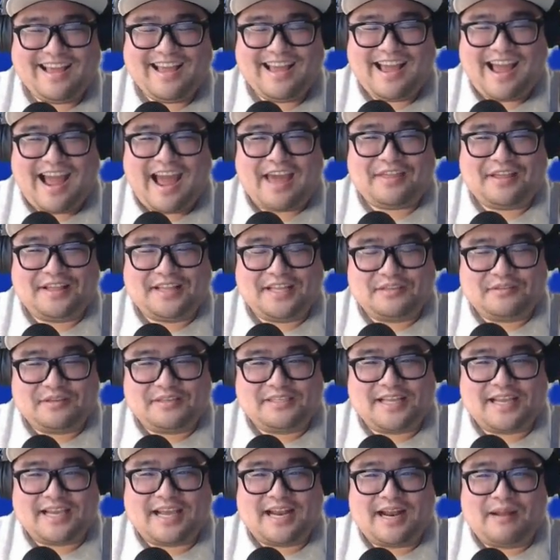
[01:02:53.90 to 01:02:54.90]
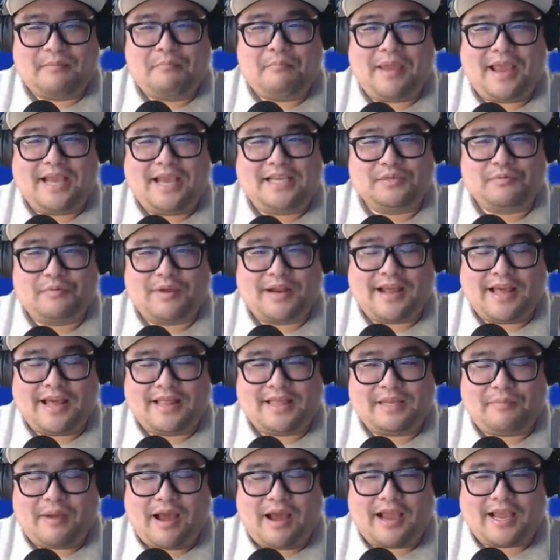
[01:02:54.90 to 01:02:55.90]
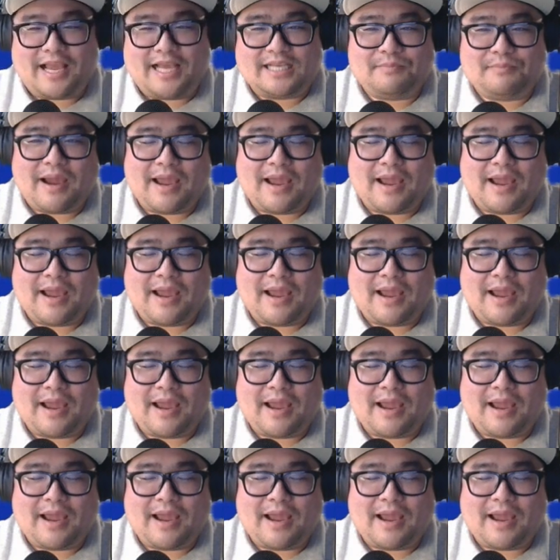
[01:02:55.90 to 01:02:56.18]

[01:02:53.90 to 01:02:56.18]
I think this was like an amazing way to end the podcast.